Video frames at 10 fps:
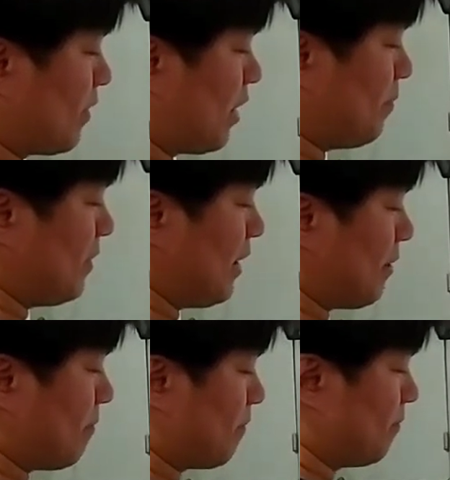
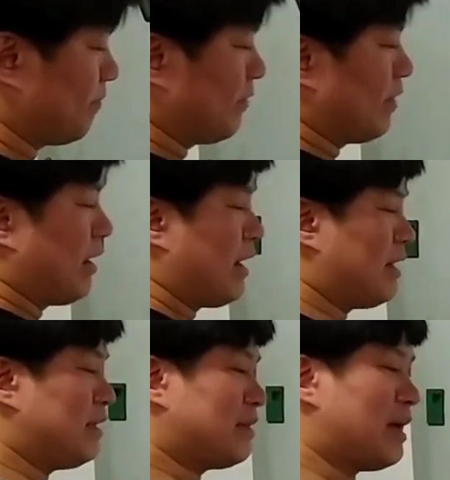RPM.
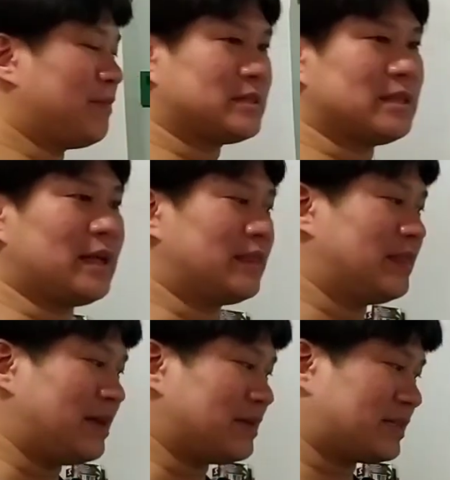Anytime it's not
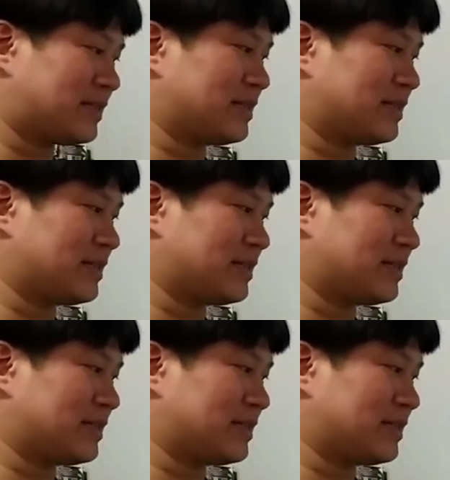this,